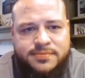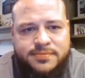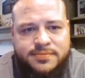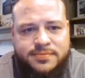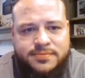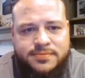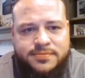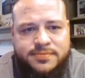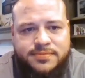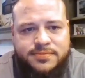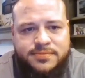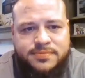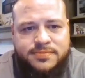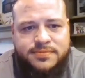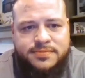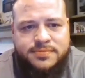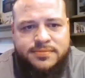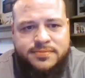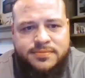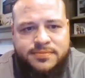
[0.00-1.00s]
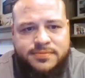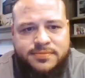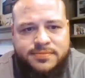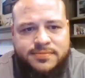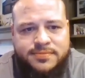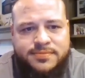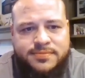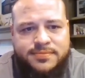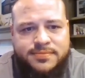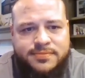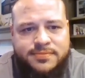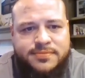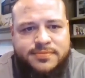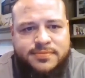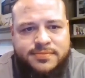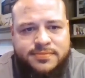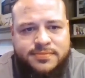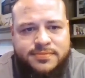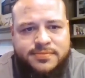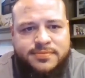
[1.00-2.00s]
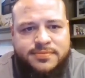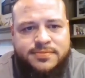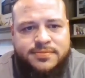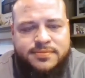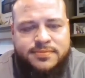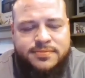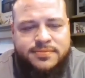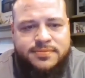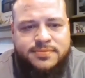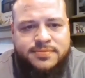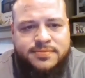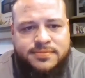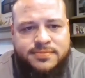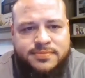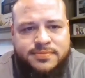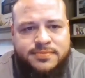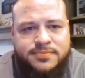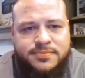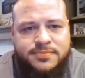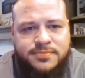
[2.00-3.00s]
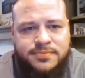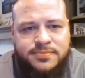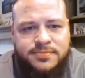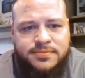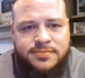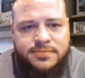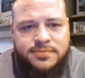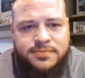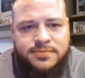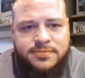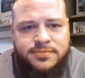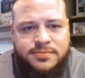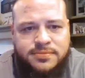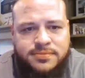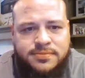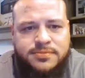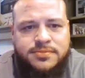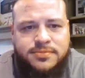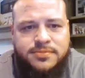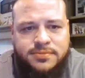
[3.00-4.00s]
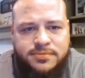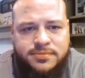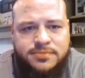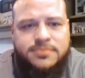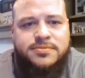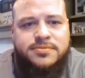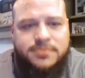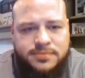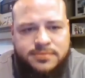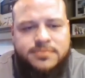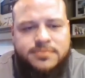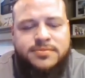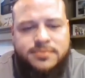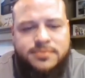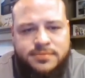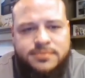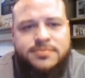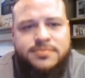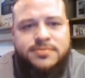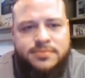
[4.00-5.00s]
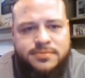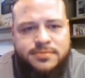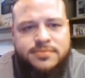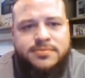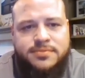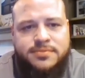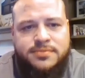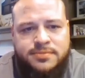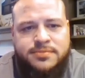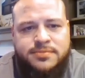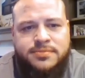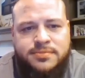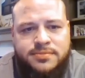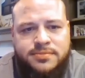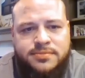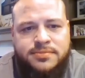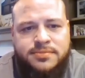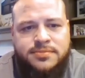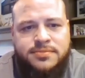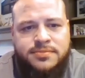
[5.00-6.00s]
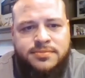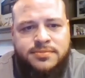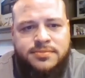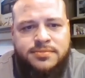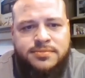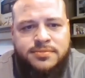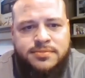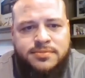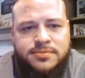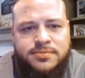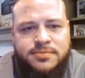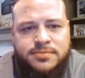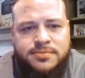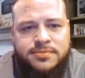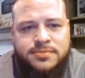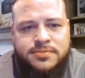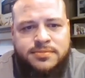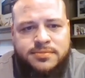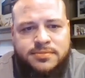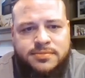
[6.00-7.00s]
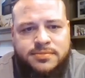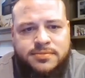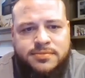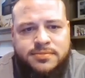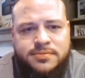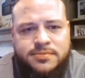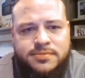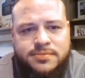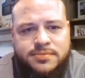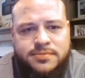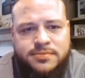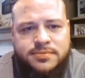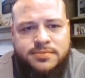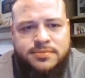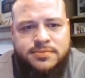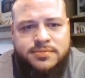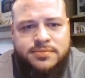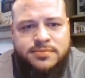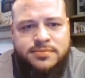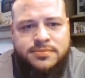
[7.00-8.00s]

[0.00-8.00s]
No words are spoken by the person on screen.